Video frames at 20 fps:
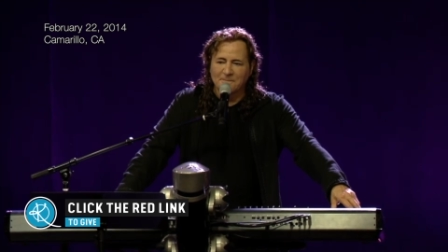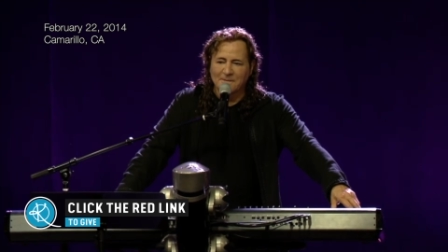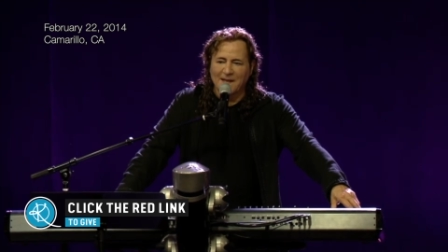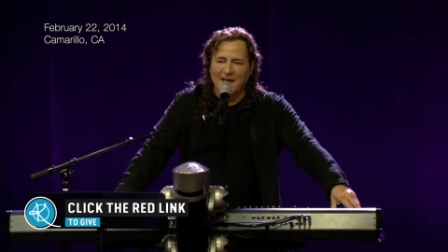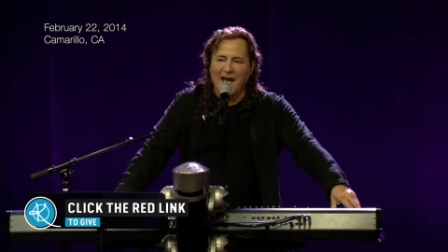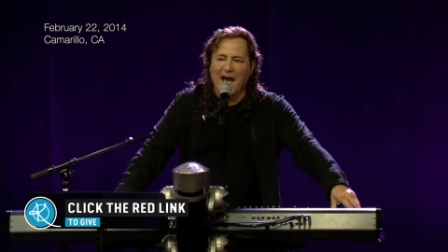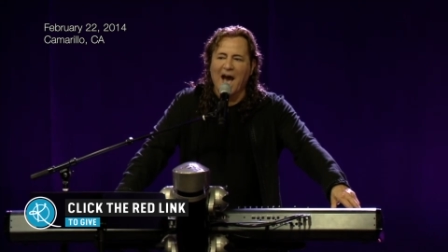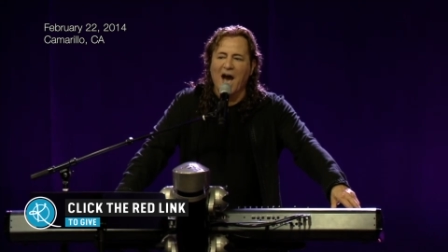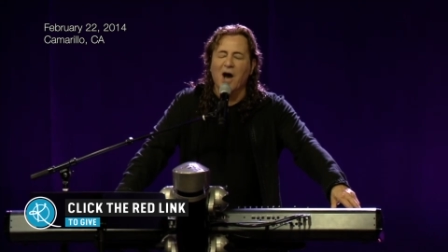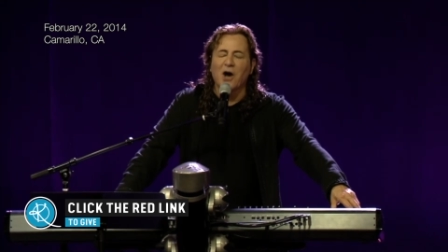
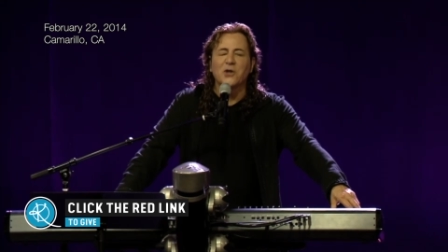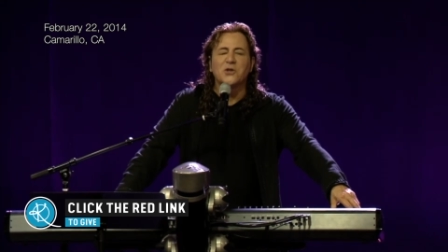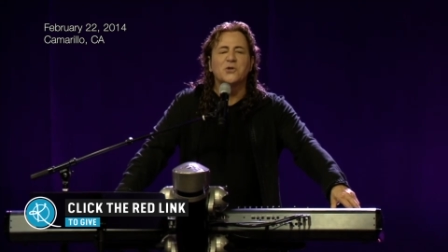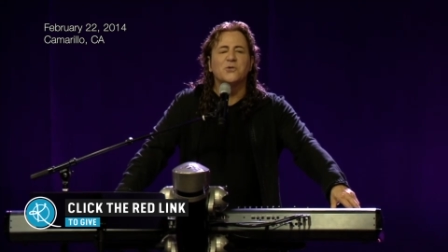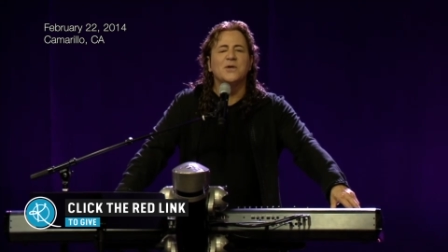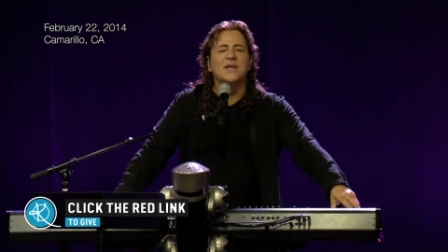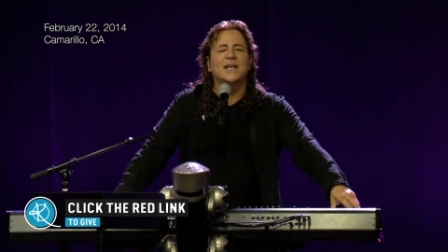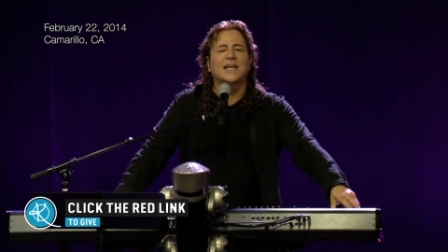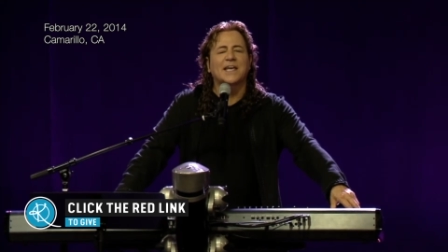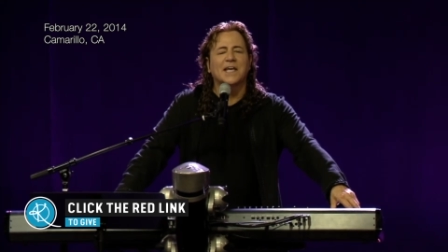How do
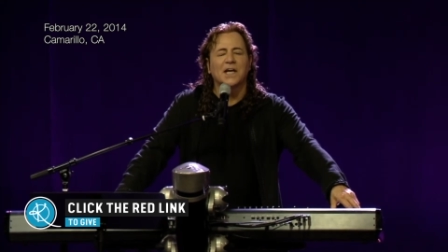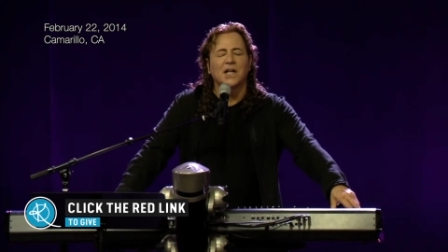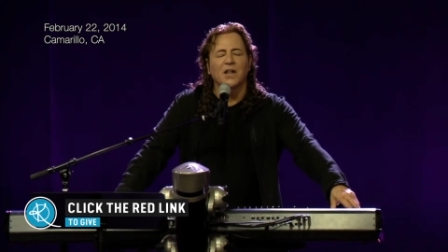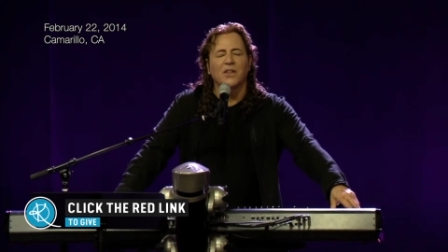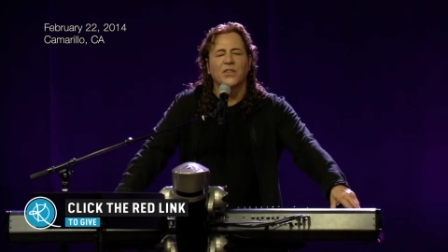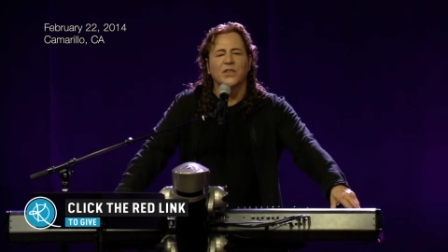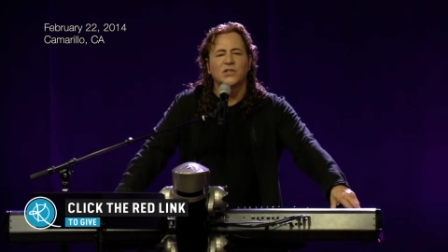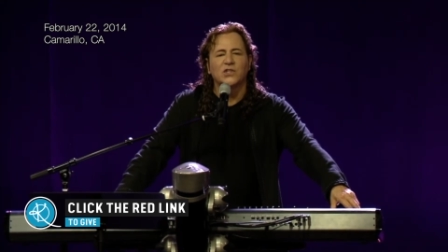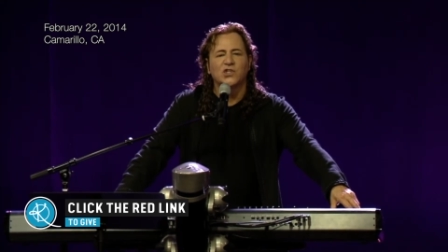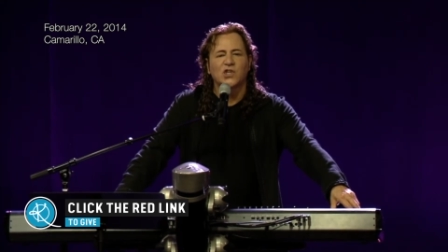we kill
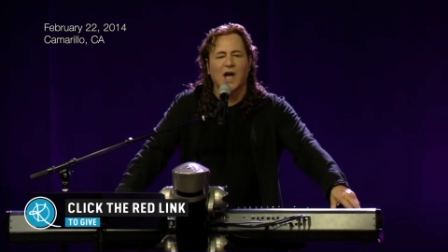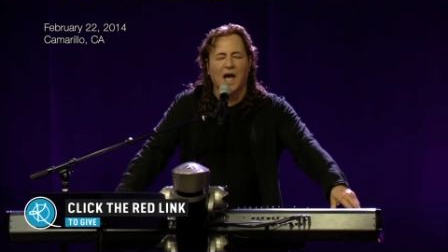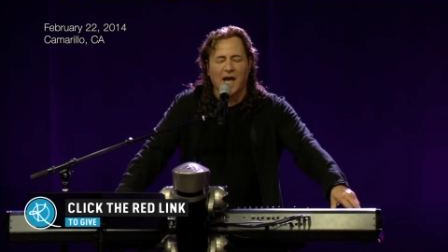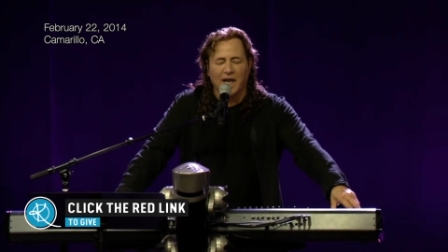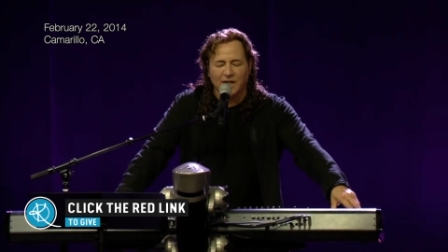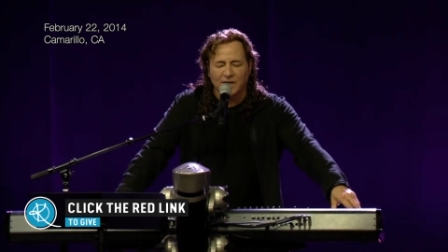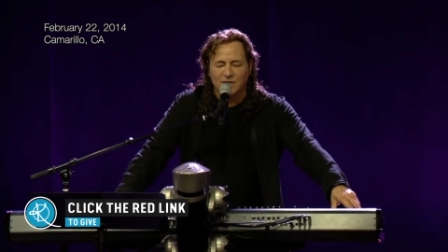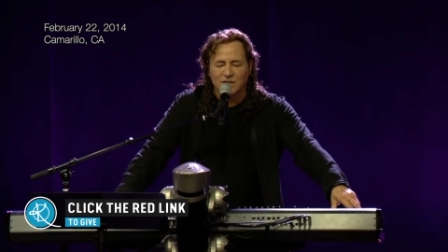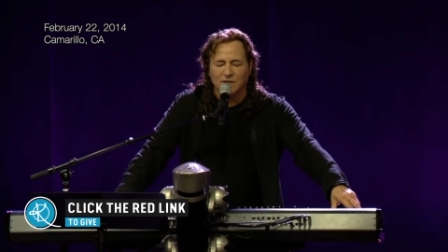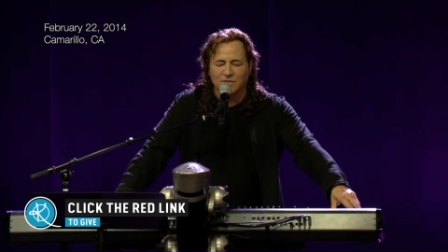the
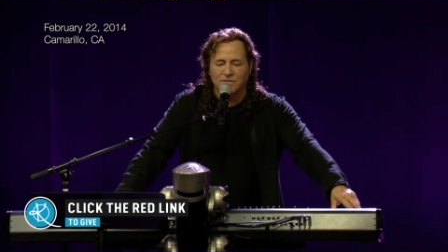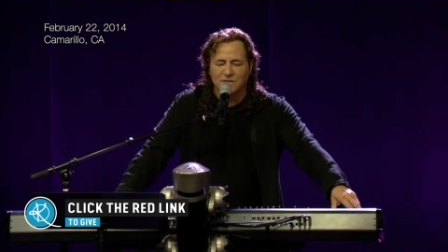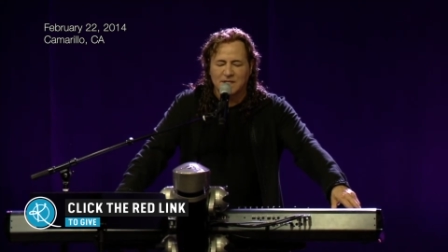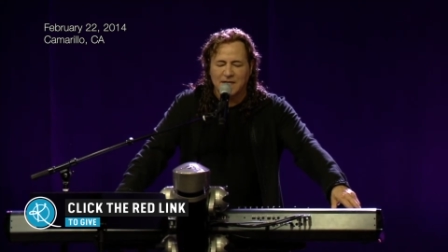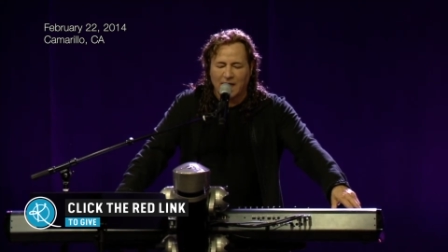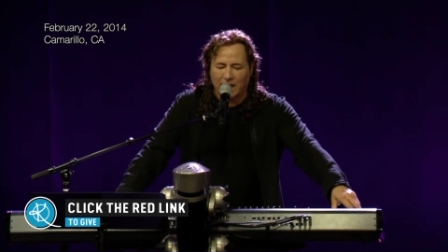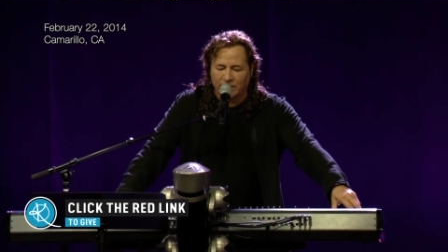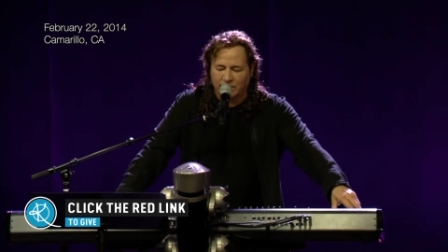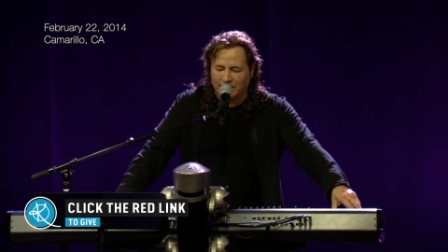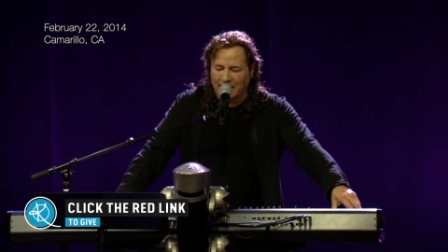giant of
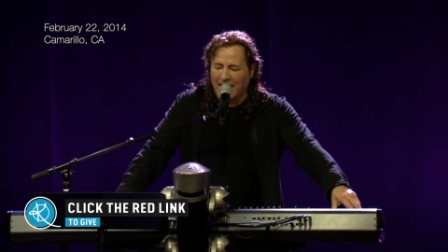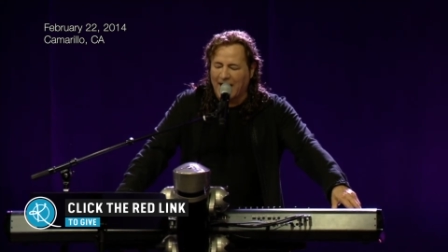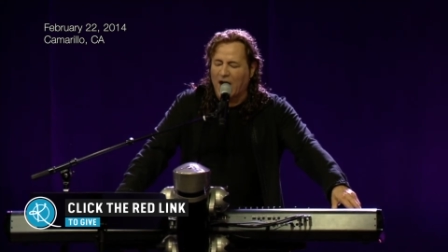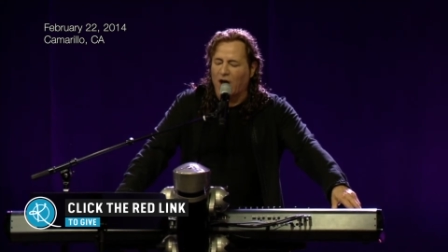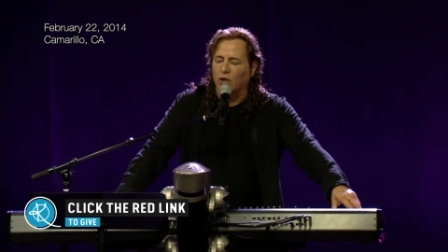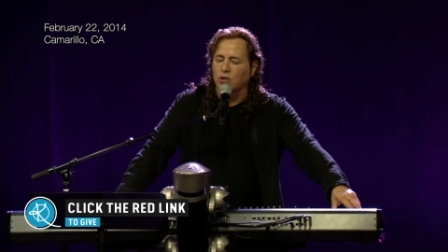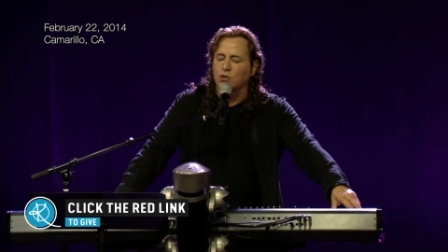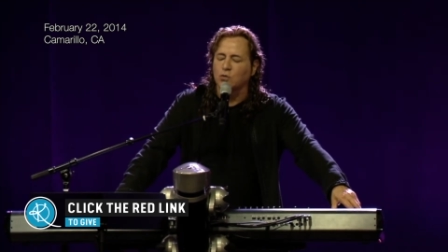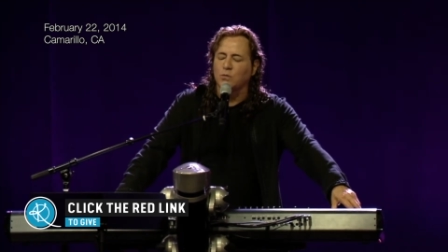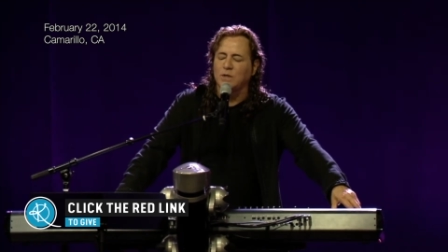death?
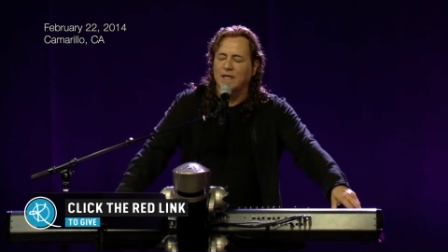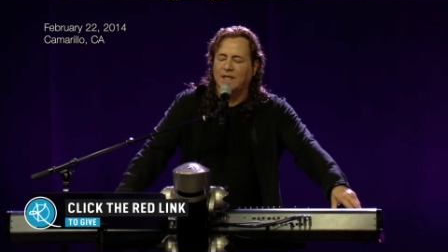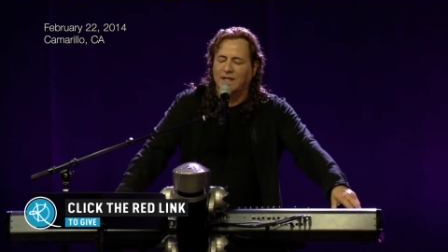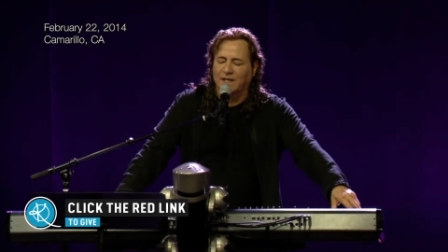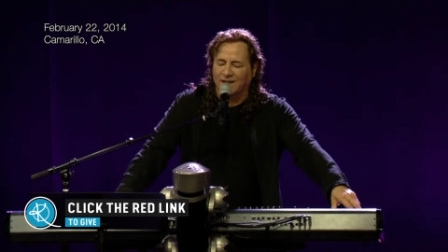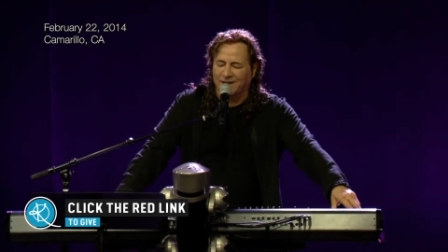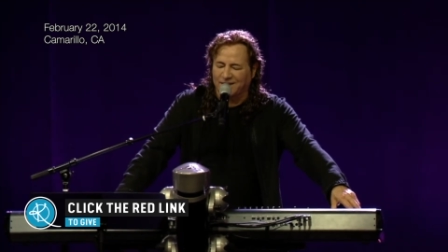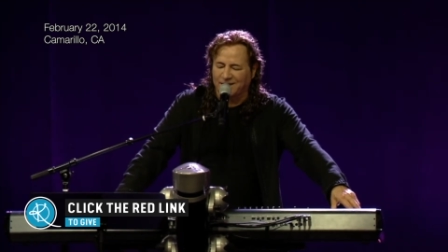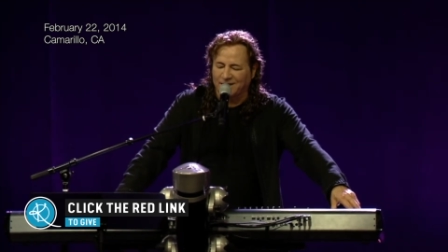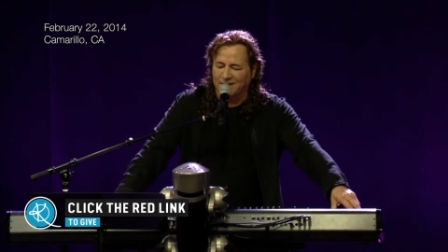How do we
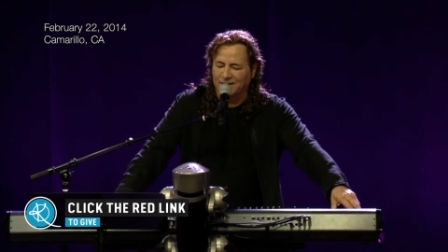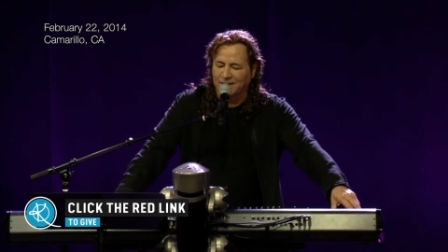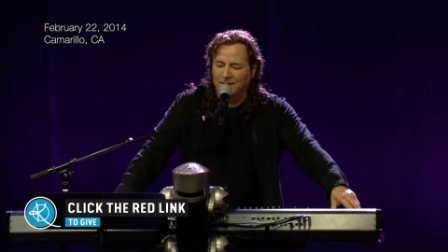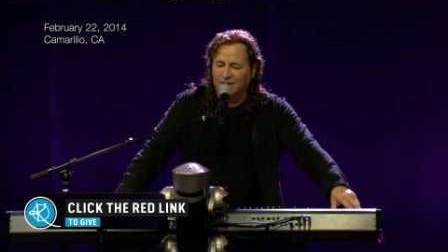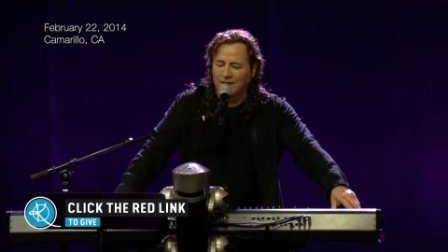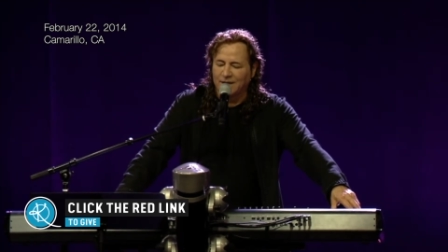kill